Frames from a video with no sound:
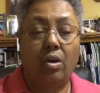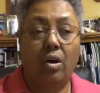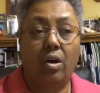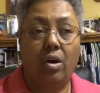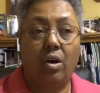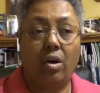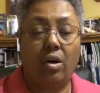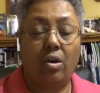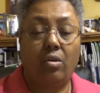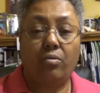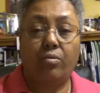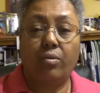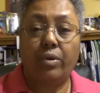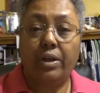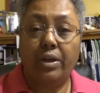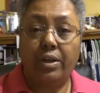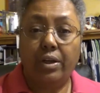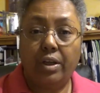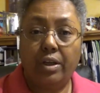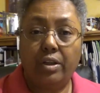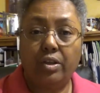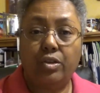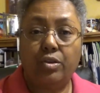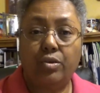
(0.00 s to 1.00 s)

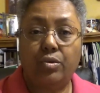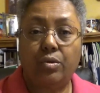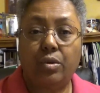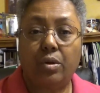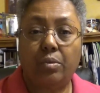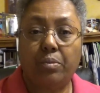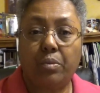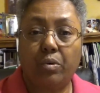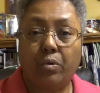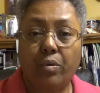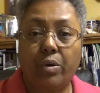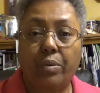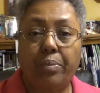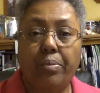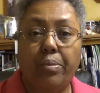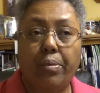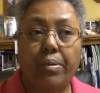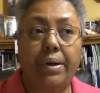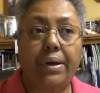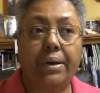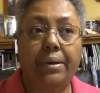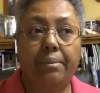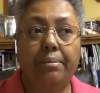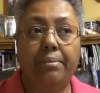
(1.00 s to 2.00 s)
reissue them or
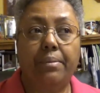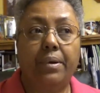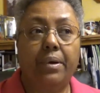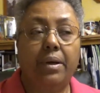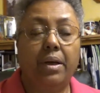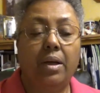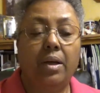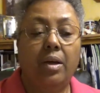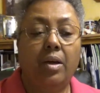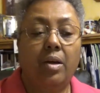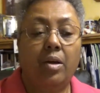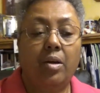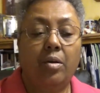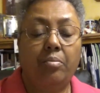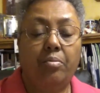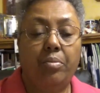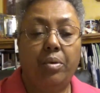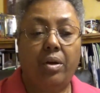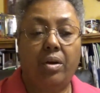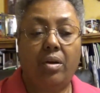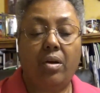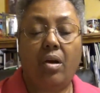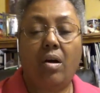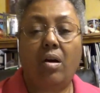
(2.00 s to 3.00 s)
reprint them
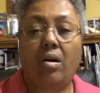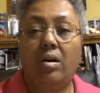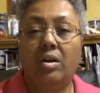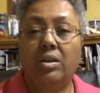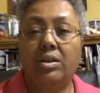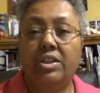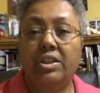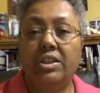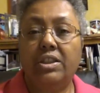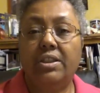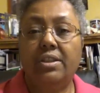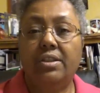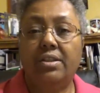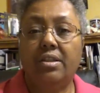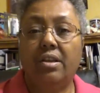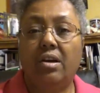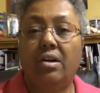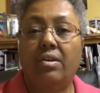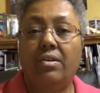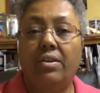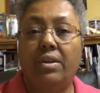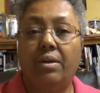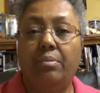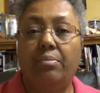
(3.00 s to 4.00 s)
because she
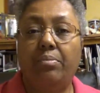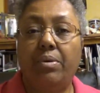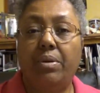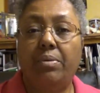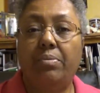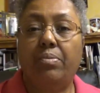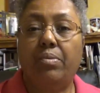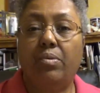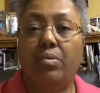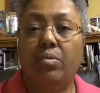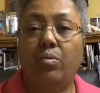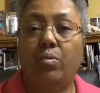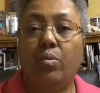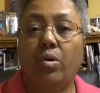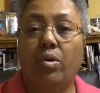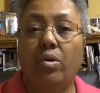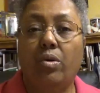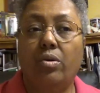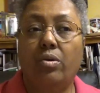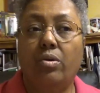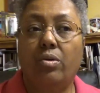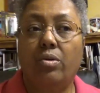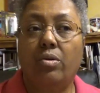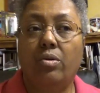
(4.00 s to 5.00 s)
saw that people
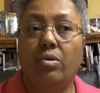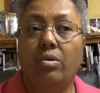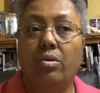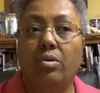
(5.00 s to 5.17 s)
were